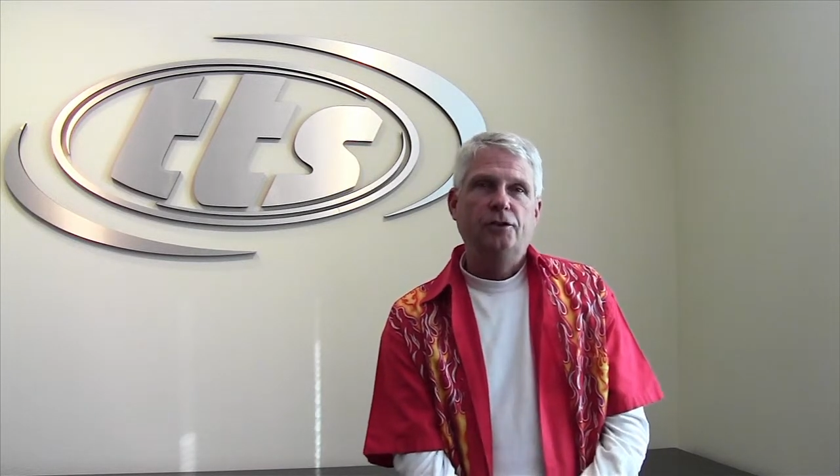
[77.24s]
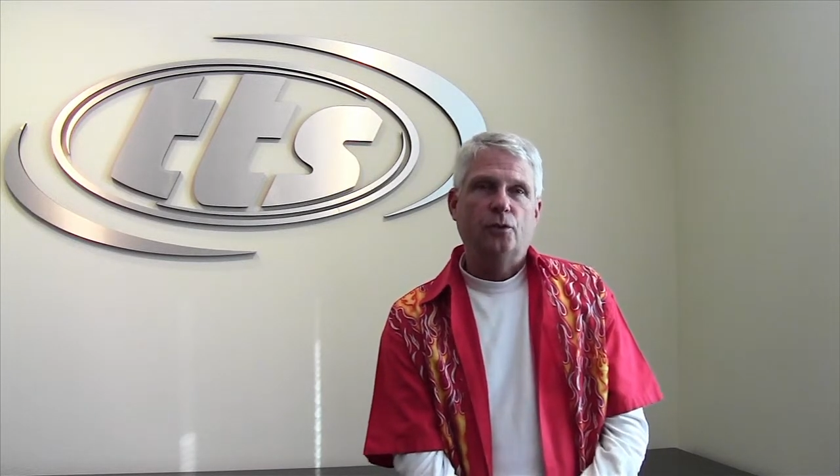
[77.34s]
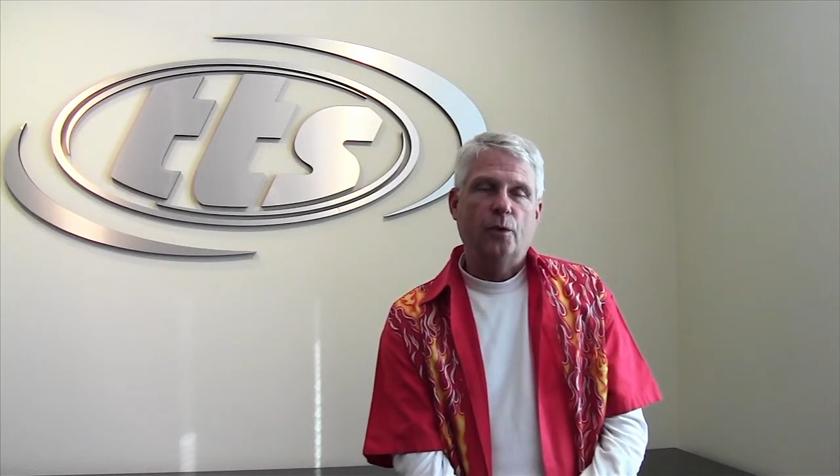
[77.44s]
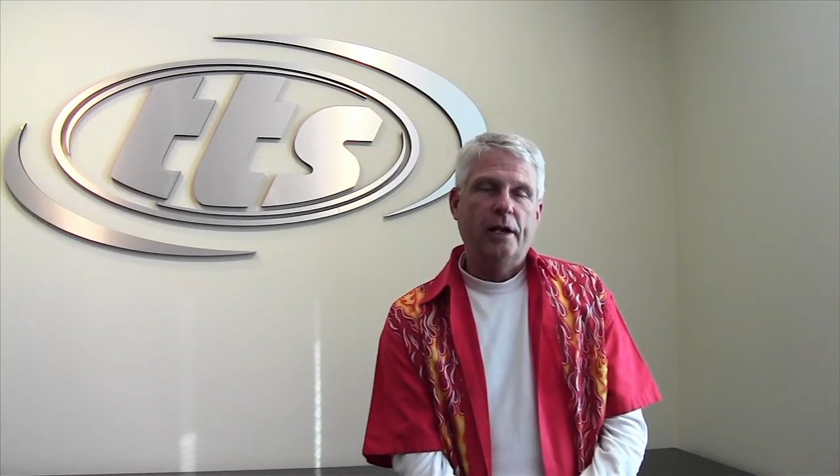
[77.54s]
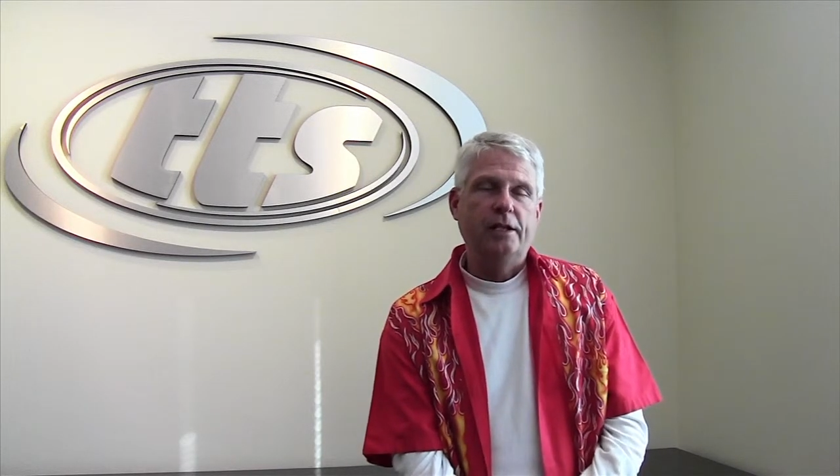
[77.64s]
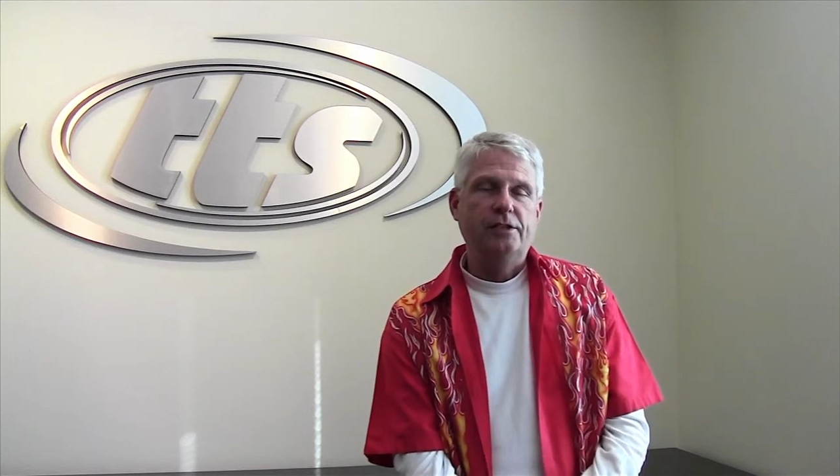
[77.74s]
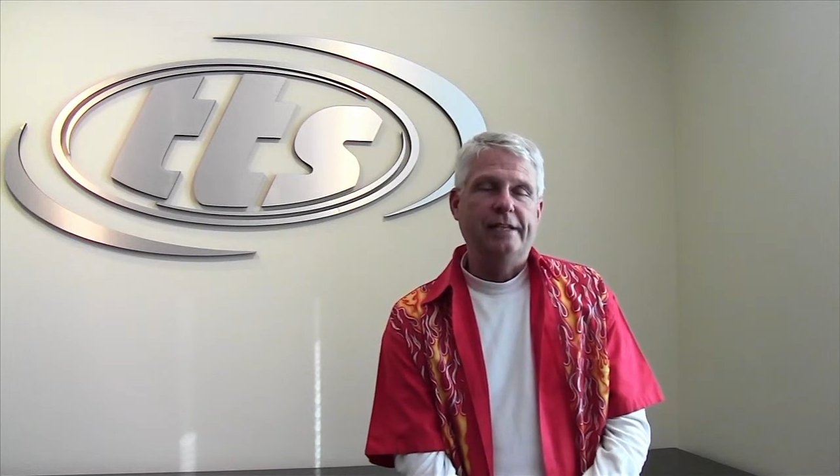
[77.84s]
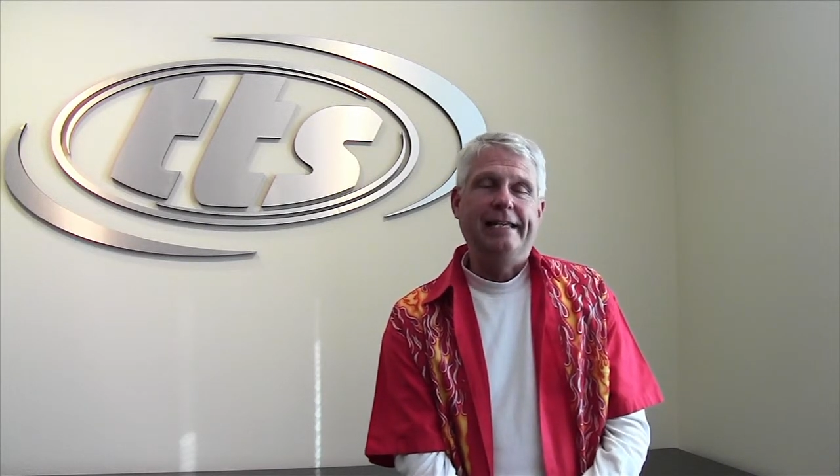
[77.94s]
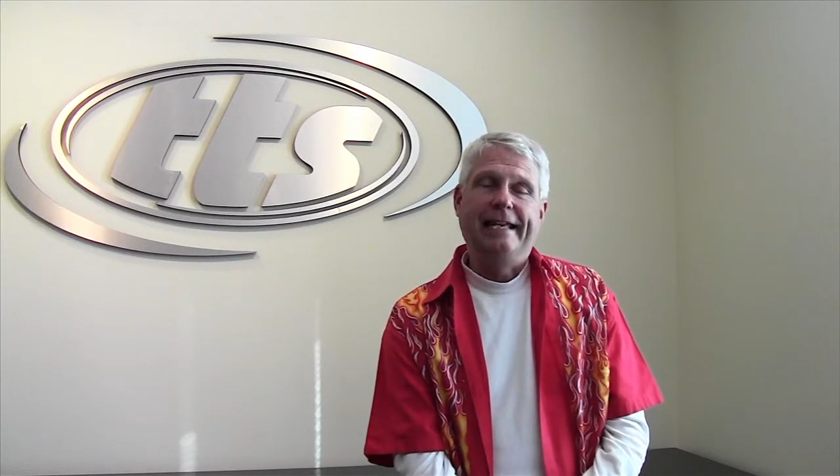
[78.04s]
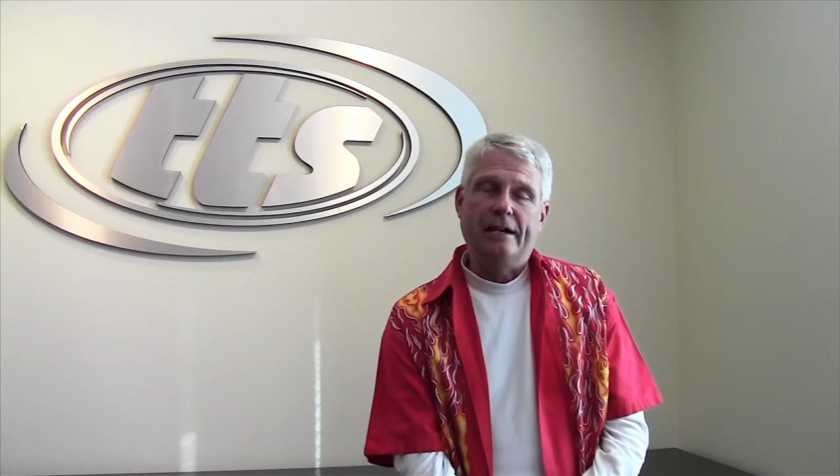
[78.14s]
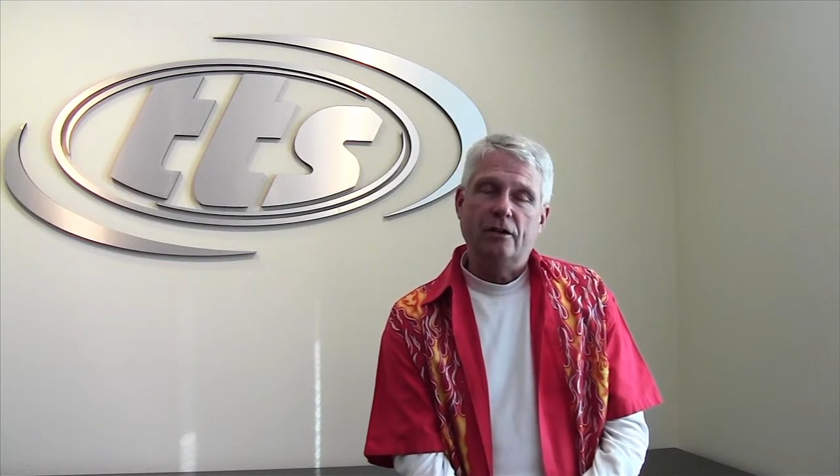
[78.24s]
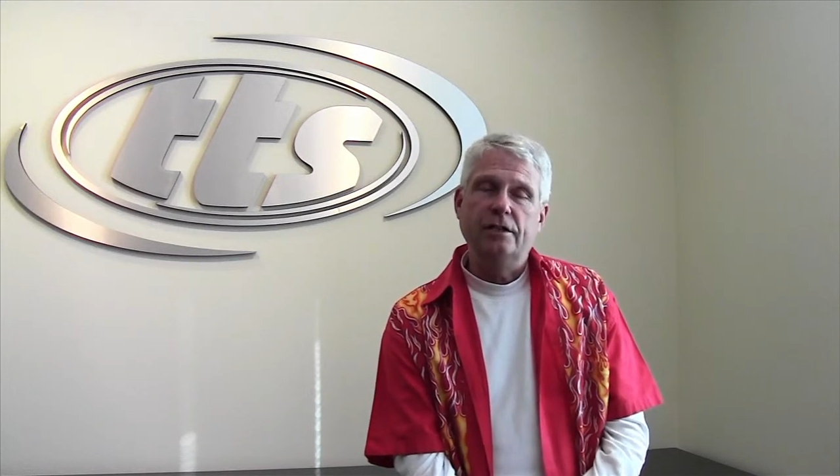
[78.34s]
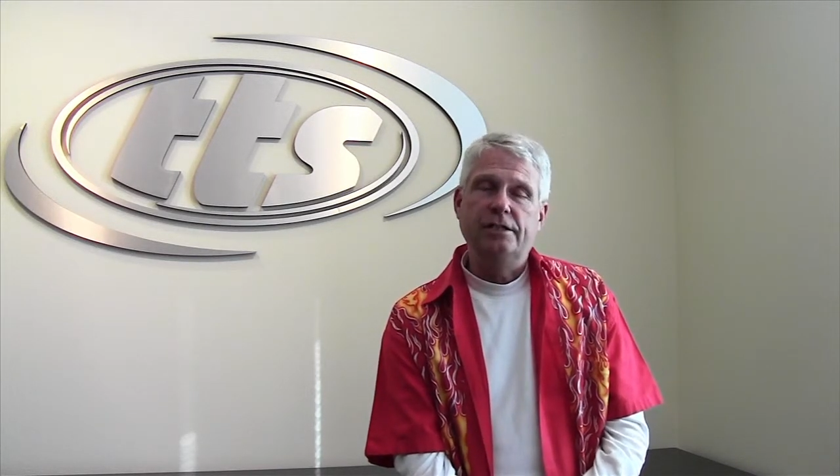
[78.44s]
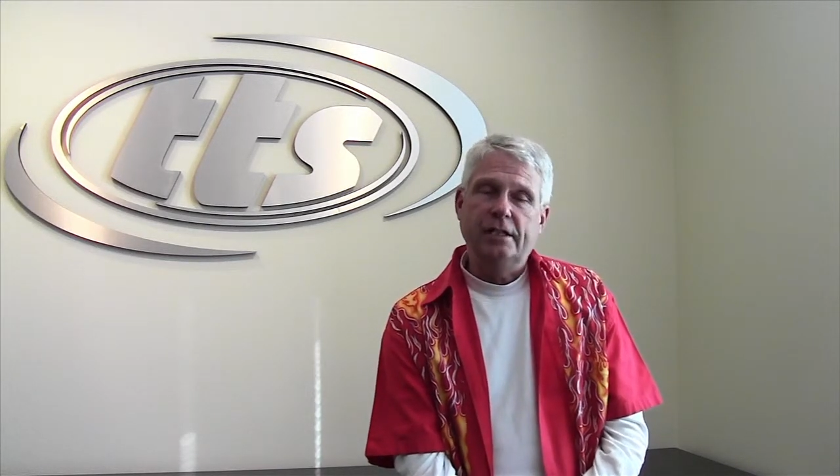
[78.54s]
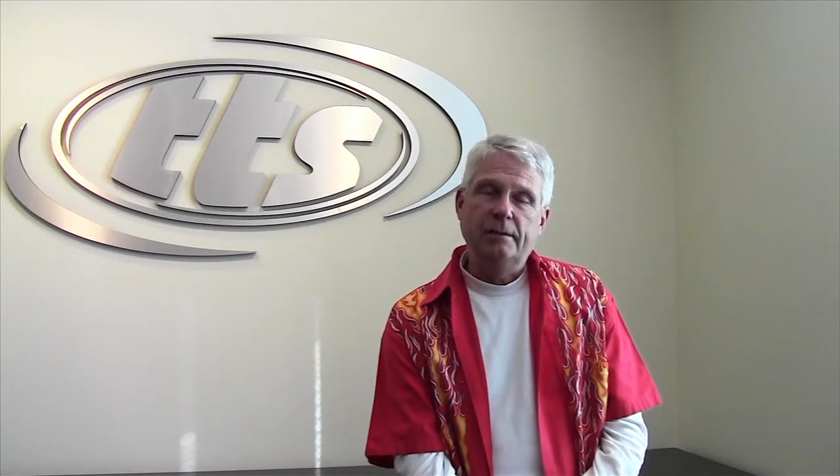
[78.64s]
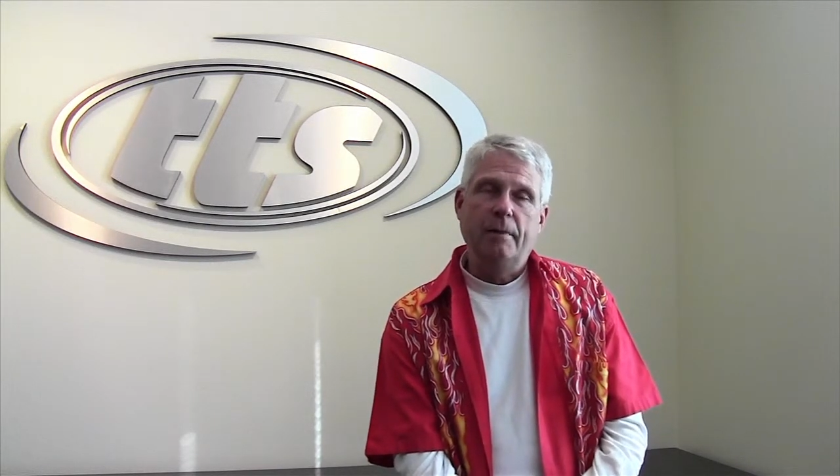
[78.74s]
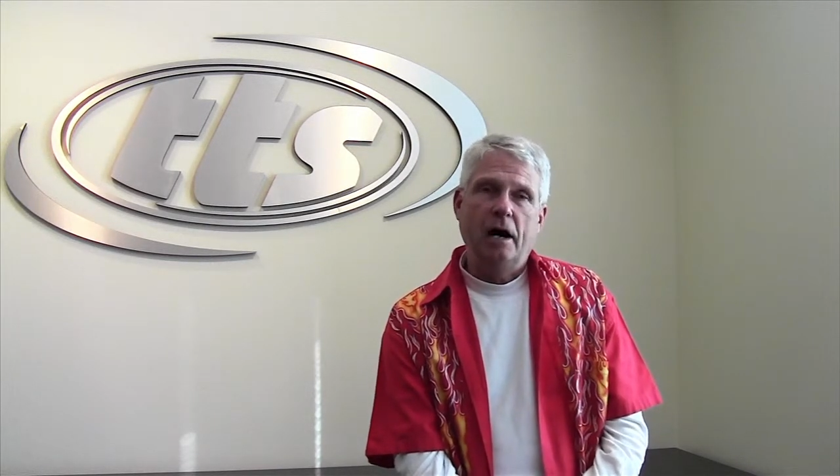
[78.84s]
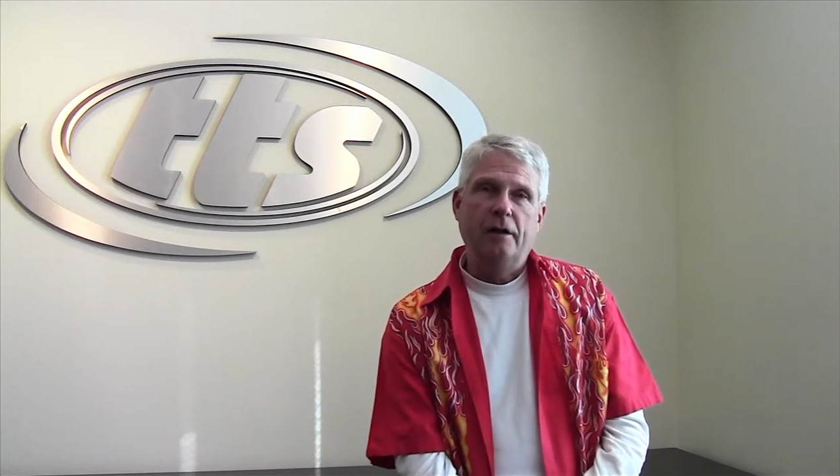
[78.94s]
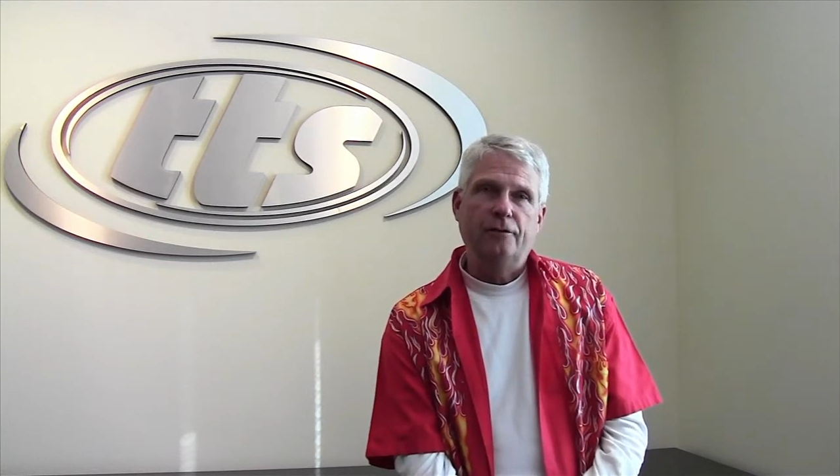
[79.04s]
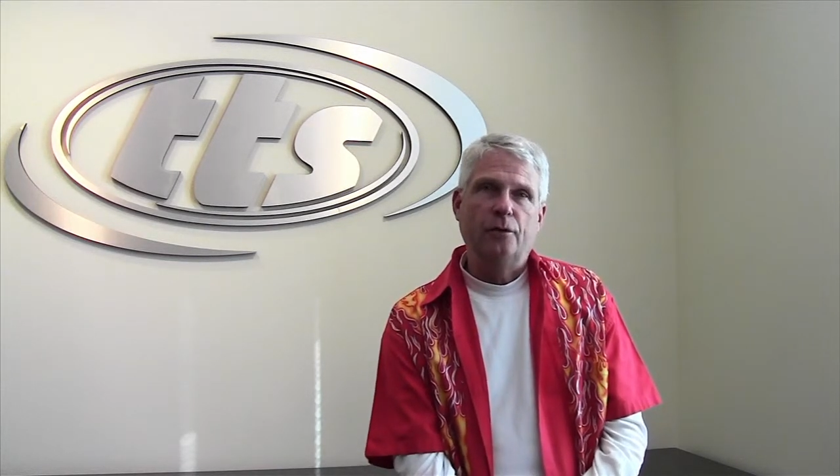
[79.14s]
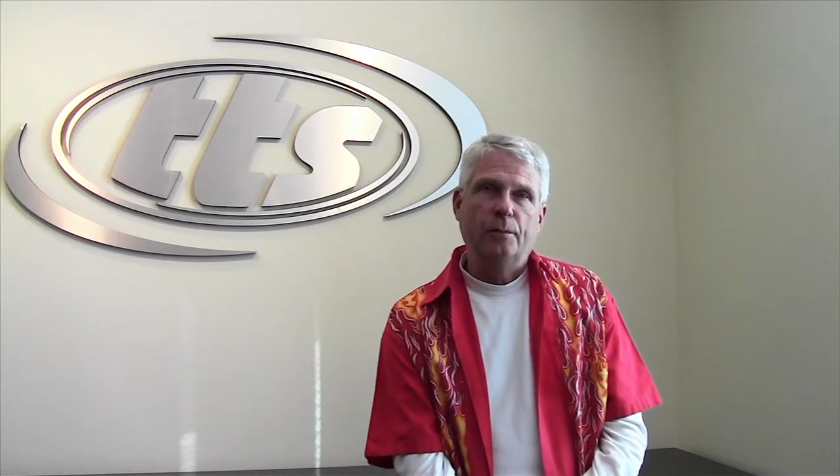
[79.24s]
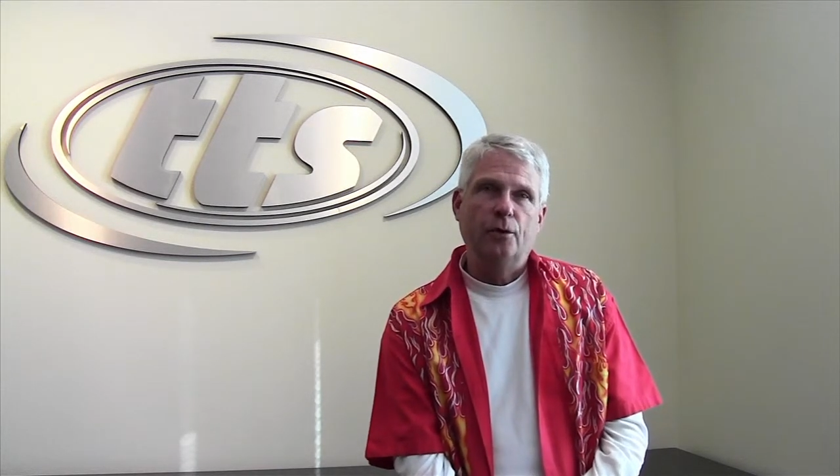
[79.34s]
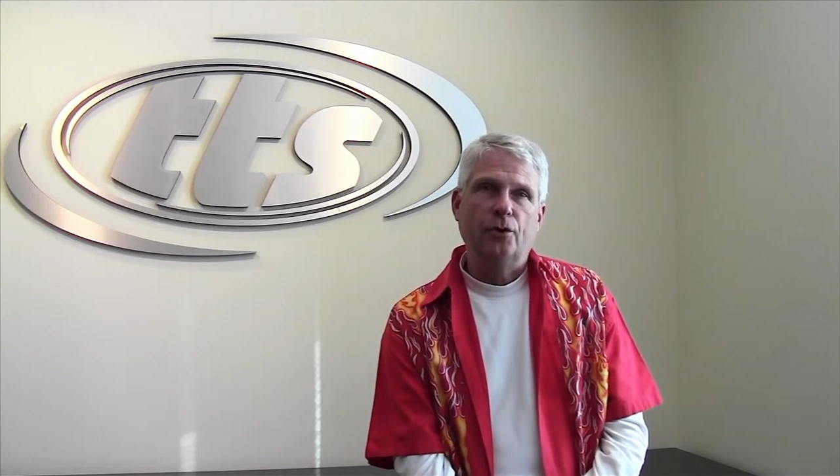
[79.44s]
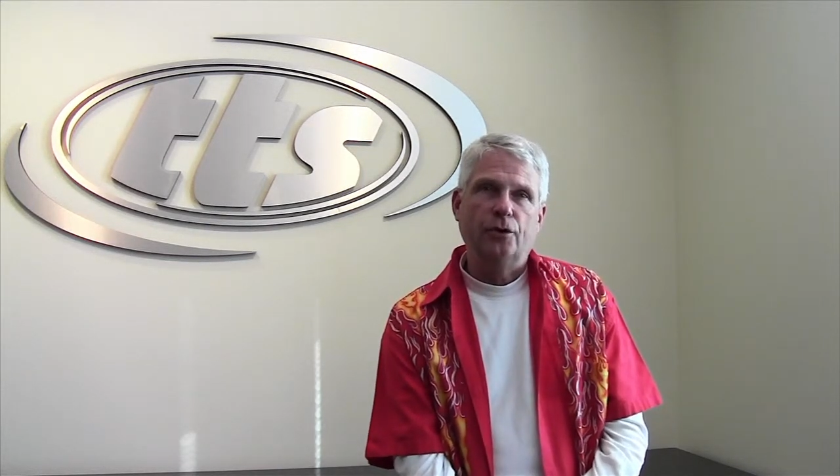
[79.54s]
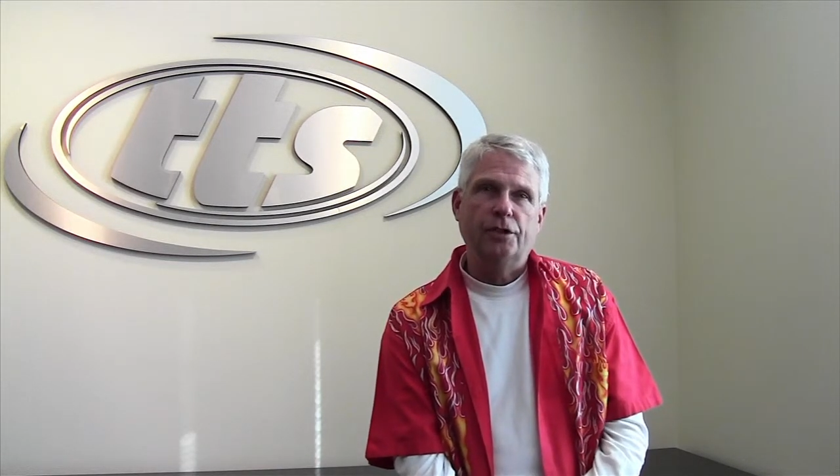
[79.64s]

to raise the guarantee bond for a broker